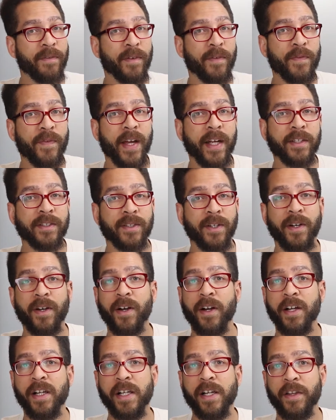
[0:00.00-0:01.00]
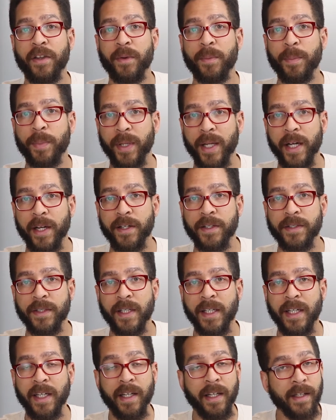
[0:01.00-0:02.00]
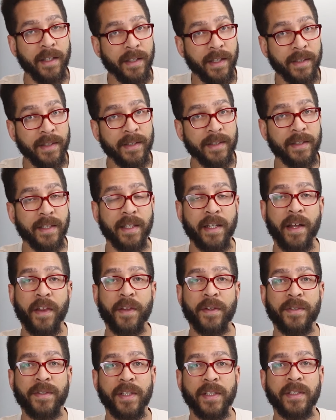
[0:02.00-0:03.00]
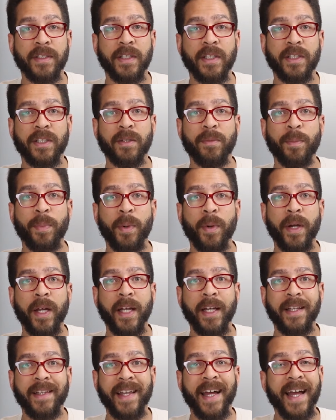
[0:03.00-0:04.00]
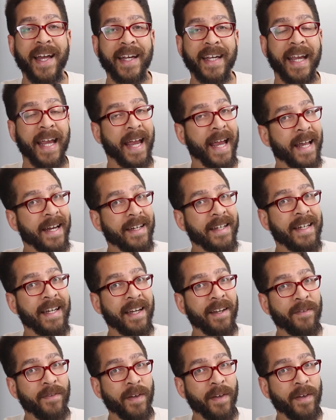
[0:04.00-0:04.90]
effects on all other players. This is another decision point that can give